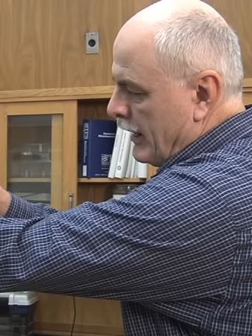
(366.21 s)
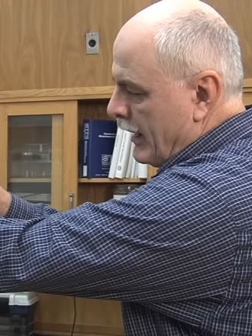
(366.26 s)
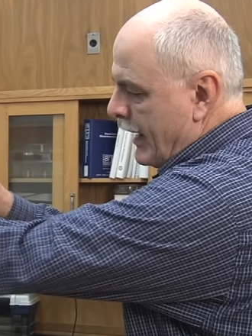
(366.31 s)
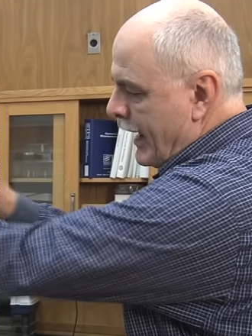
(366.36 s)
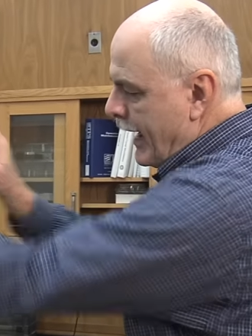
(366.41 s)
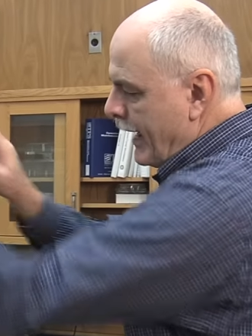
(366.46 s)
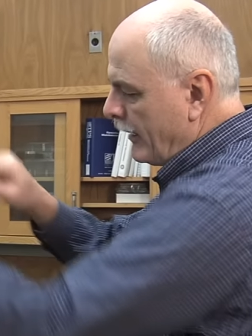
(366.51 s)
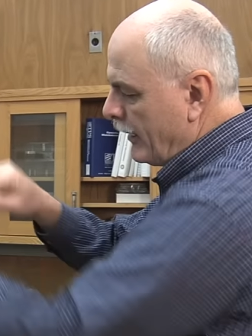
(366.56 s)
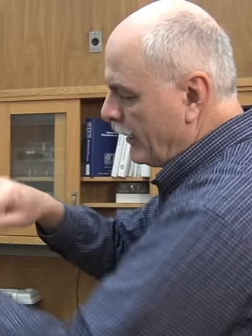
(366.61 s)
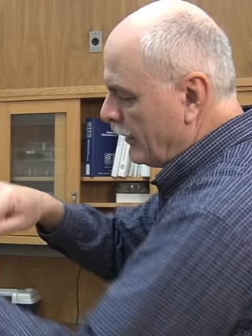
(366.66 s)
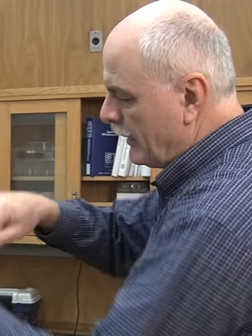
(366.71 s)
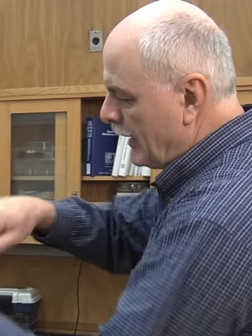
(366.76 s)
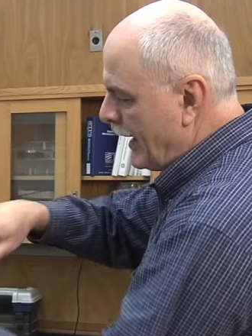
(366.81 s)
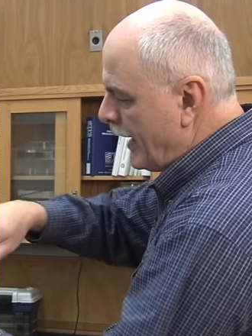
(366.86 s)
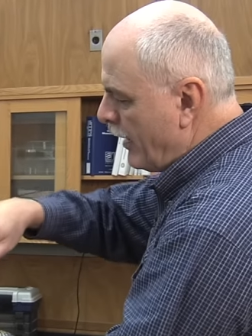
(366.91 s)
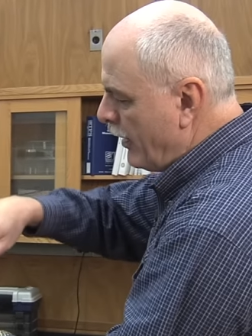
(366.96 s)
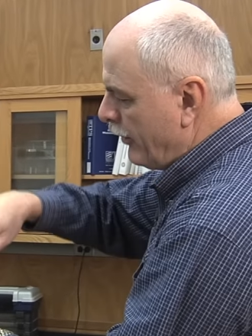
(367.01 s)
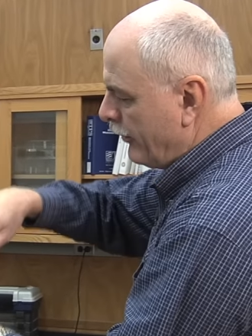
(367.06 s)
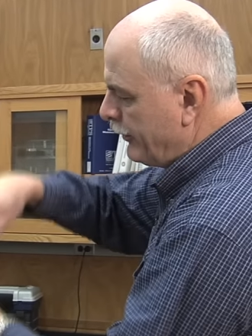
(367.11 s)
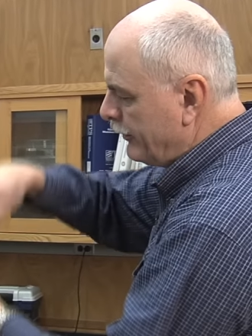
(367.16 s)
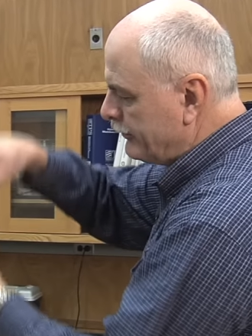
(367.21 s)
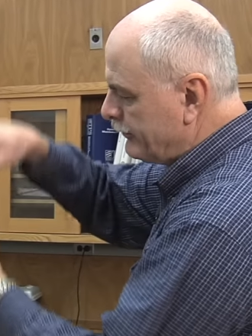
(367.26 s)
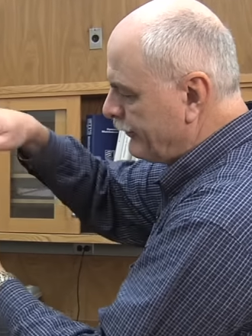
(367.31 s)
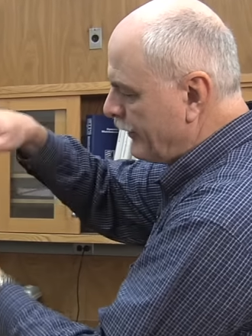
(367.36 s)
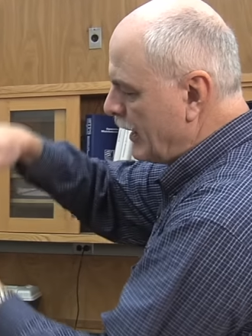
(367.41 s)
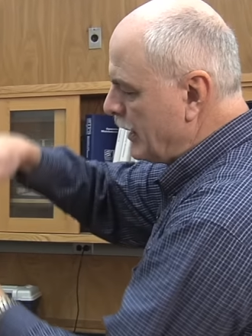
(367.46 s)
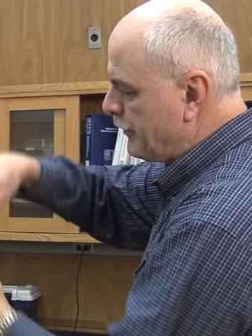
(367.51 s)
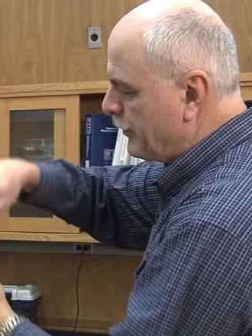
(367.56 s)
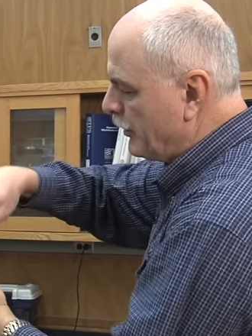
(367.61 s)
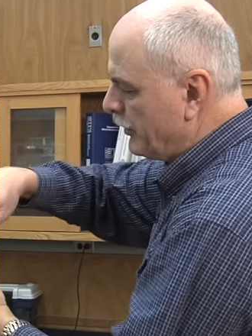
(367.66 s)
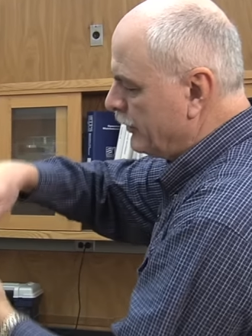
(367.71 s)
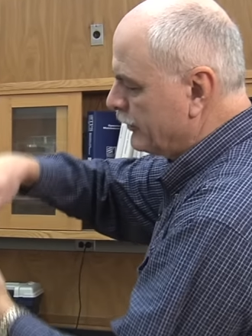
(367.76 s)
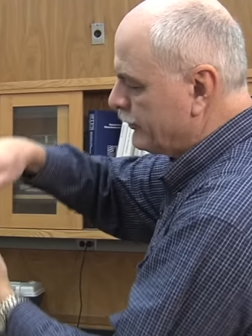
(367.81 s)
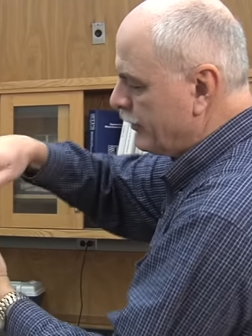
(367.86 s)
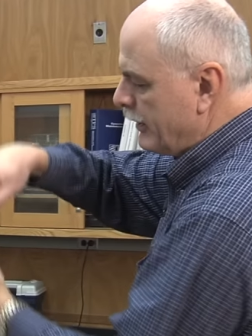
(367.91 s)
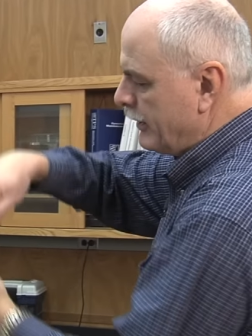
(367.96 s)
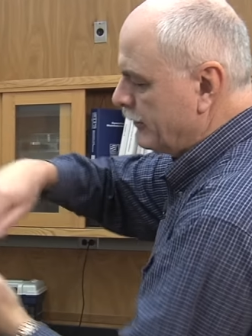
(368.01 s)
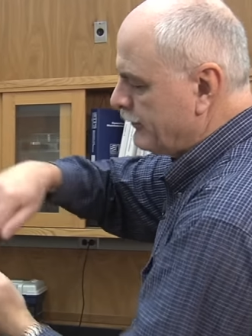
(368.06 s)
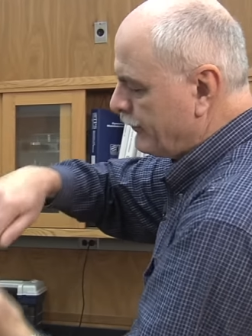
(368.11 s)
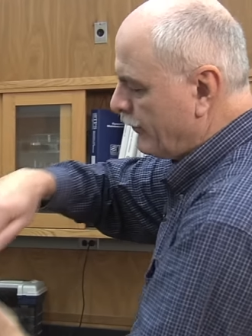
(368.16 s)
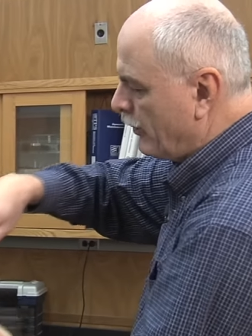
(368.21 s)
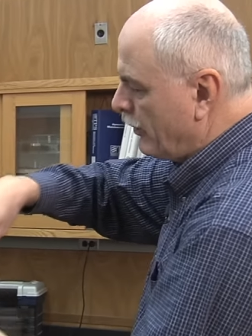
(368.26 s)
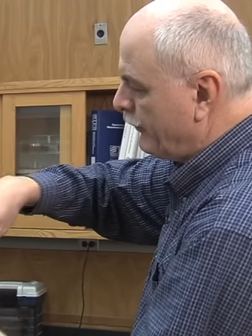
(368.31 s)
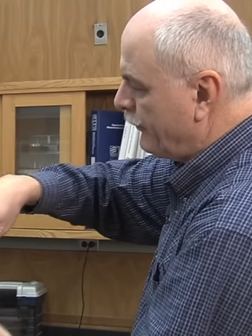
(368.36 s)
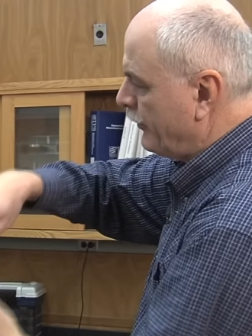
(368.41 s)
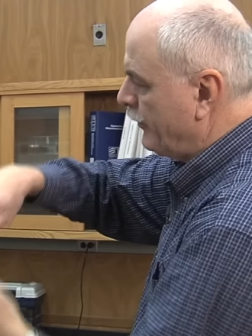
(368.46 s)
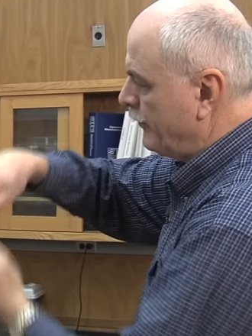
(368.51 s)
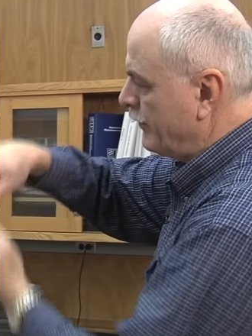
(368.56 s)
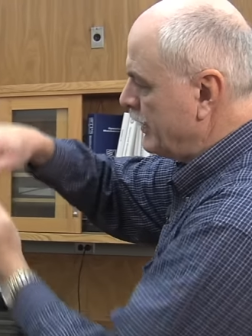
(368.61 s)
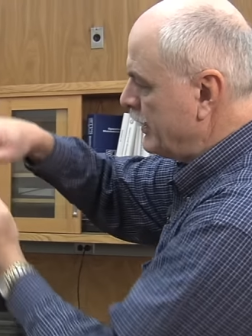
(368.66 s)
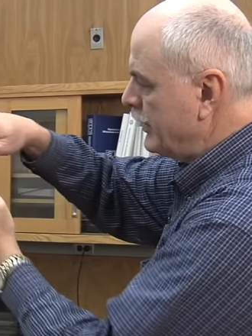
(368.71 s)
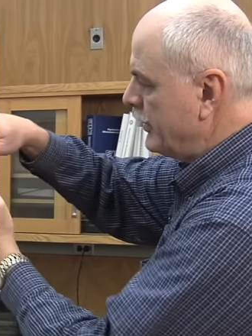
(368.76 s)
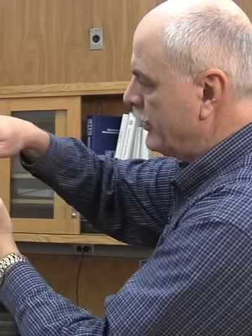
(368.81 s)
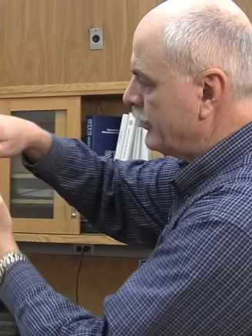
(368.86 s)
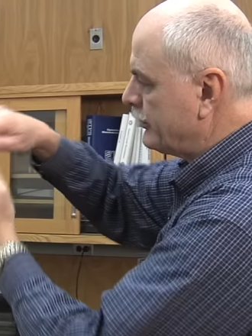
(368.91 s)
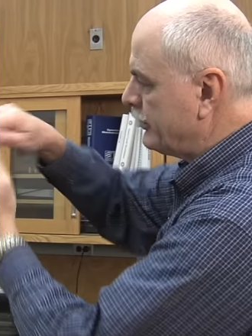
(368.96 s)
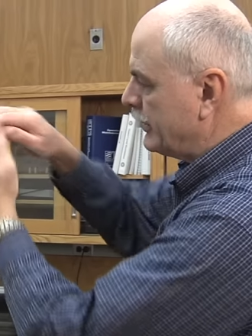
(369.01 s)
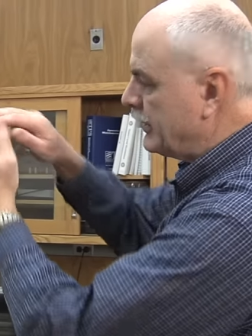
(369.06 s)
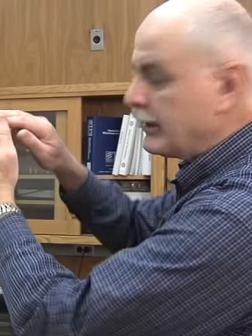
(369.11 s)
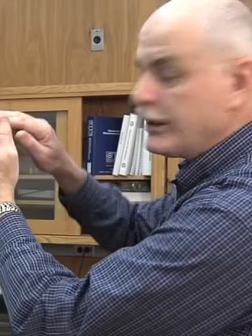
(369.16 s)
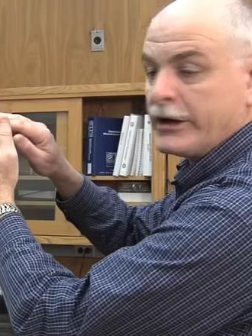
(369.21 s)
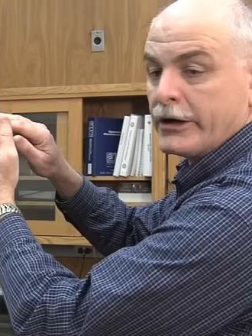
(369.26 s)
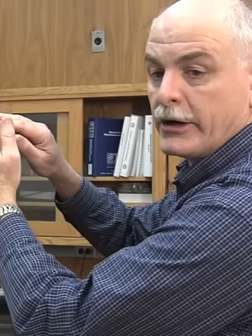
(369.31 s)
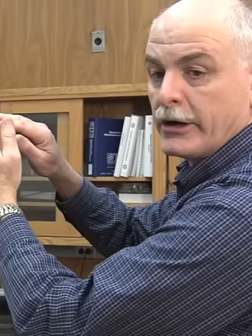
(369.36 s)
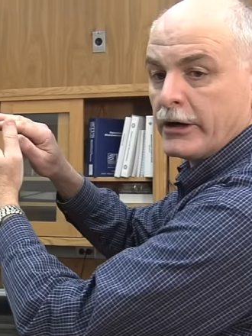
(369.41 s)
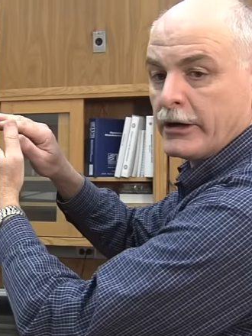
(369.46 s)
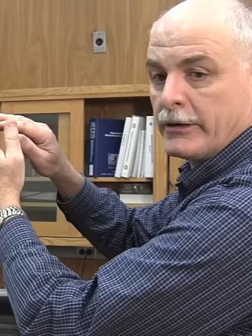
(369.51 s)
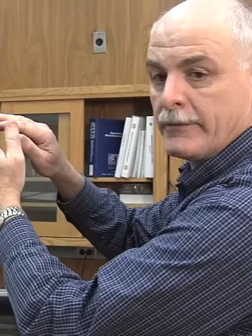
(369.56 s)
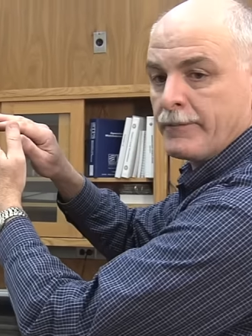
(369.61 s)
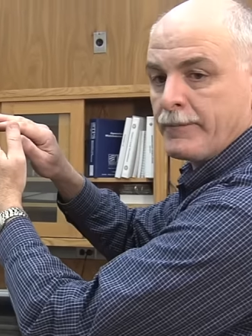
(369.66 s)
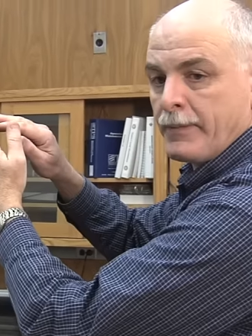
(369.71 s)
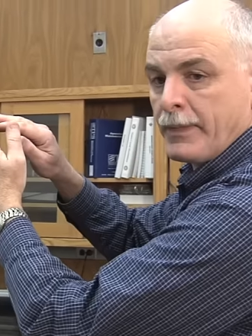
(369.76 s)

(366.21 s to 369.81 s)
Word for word: and allow this vapor to transport from here to here,